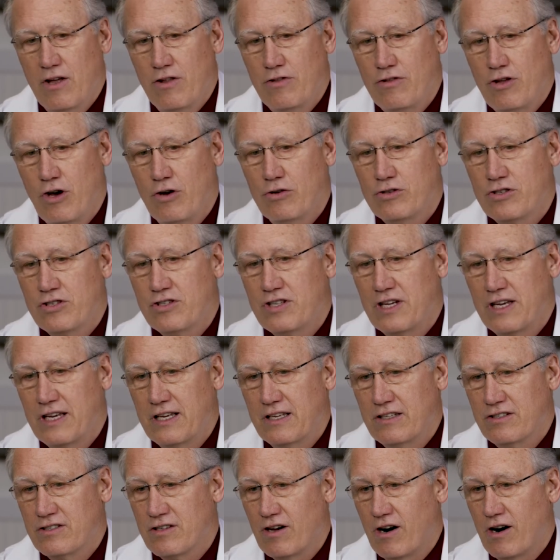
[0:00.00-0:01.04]
Those
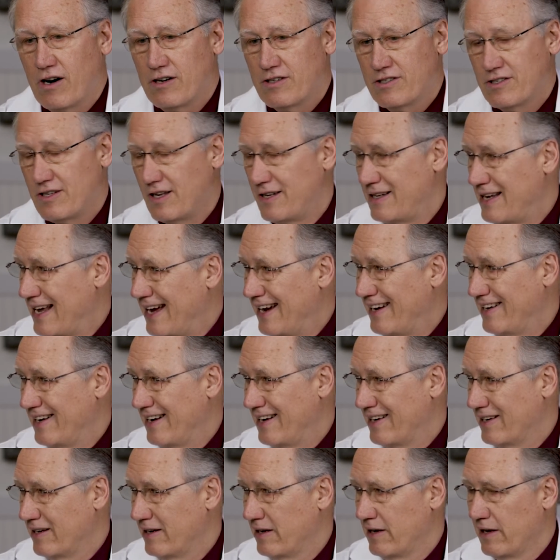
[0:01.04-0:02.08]
things are
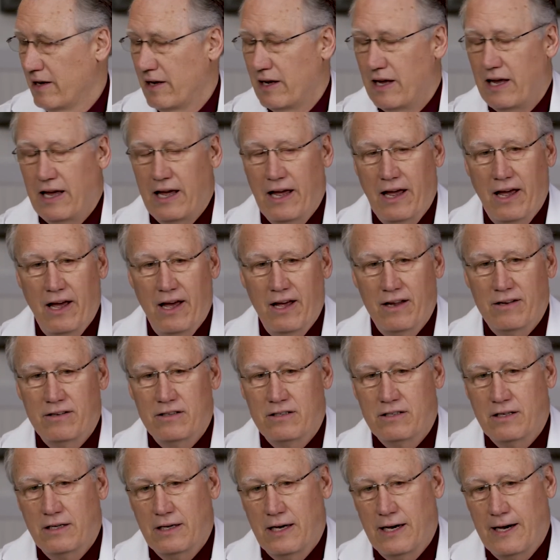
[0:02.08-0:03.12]
sedating,
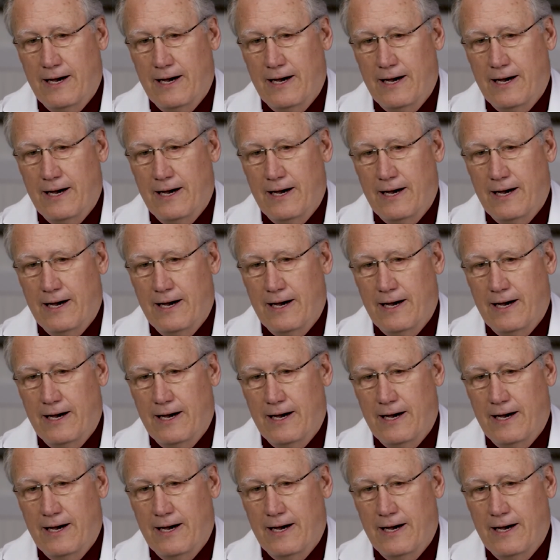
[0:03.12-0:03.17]
and